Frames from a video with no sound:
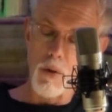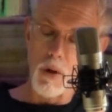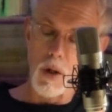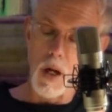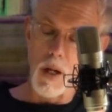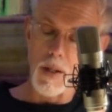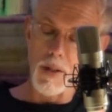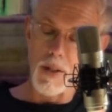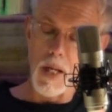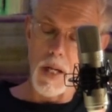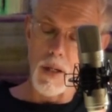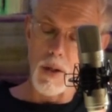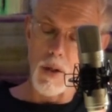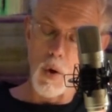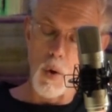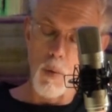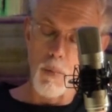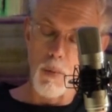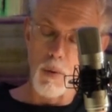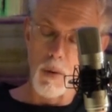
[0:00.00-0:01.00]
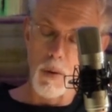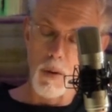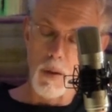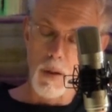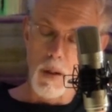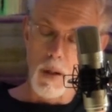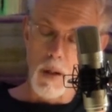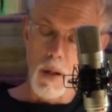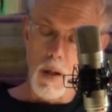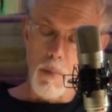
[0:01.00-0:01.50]
for Constantinople,
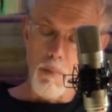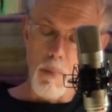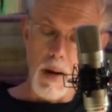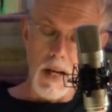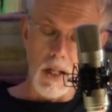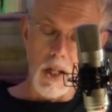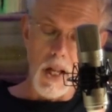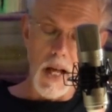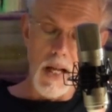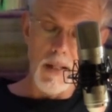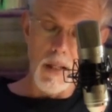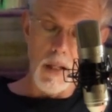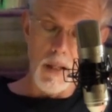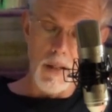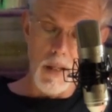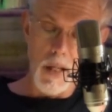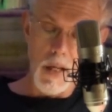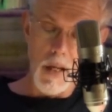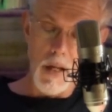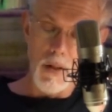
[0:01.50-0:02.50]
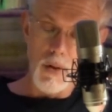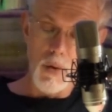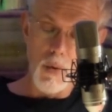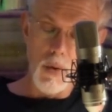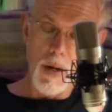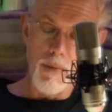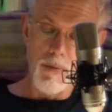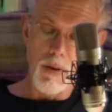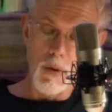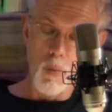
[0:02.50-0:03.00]
by classic seas
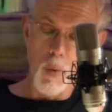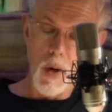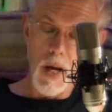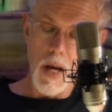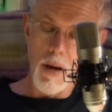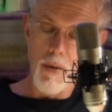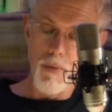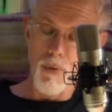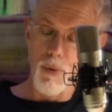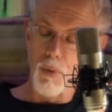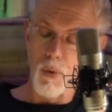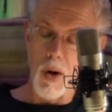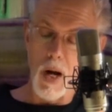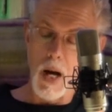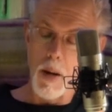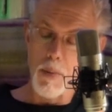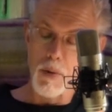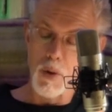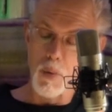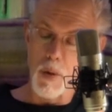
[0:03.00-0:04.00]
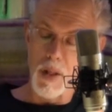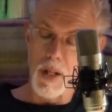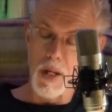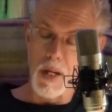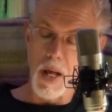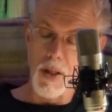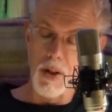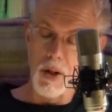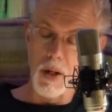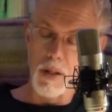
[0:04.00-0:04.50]
whose every wave throbs with a
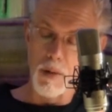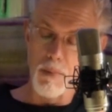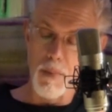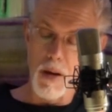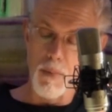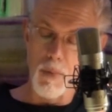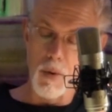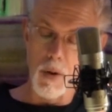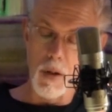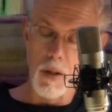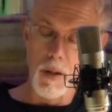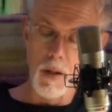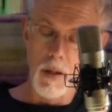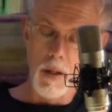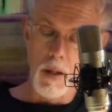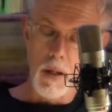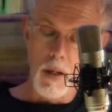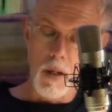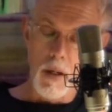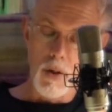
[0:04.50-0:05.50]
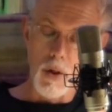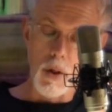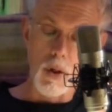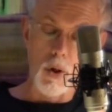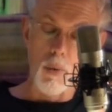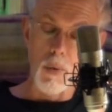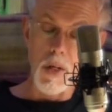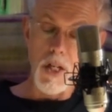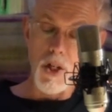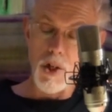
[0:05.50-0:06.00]
deathless memory, to the
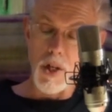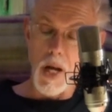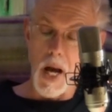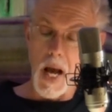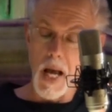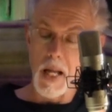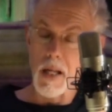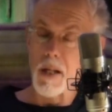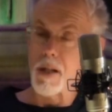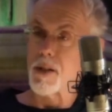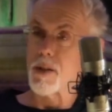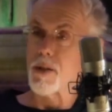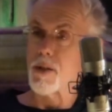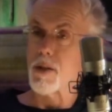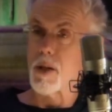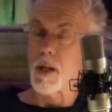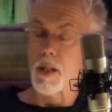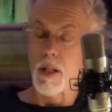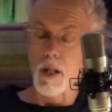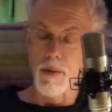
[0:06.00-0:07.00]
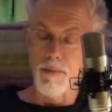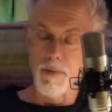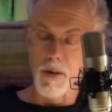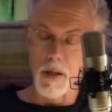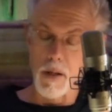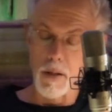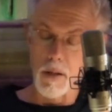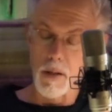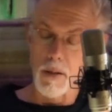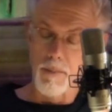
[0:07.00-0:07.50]
Grecian islands and the
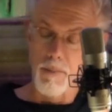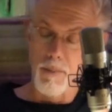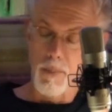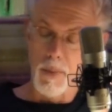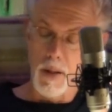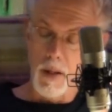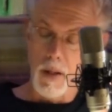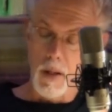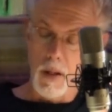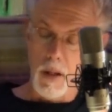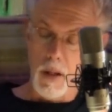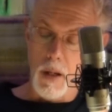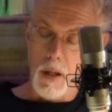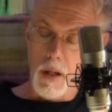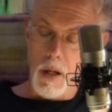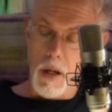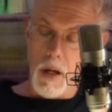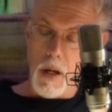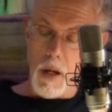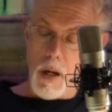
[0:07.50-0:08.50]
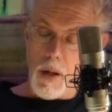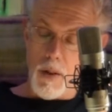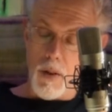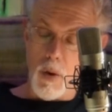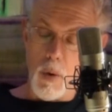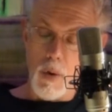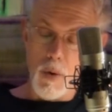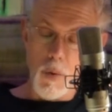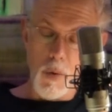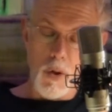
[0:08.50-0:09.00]
Levant.
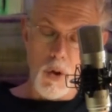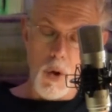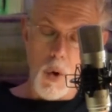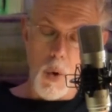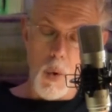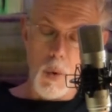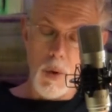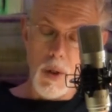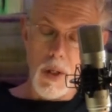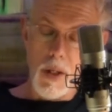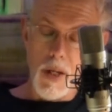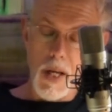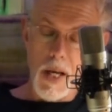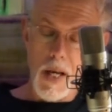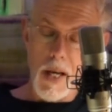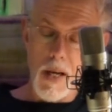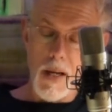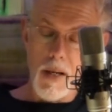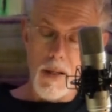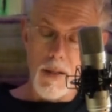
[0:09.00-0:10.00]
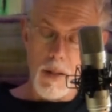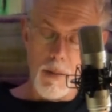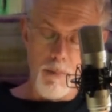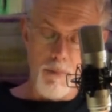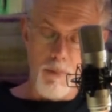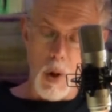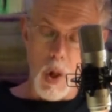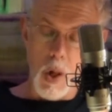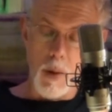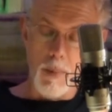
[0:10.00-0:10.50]
Those were golden days
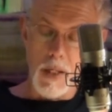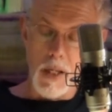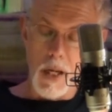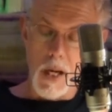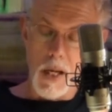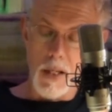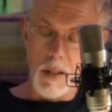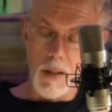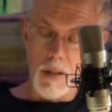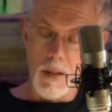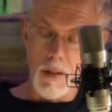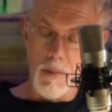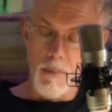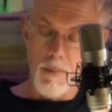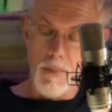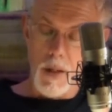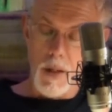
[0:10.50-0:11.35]
and balmy nights.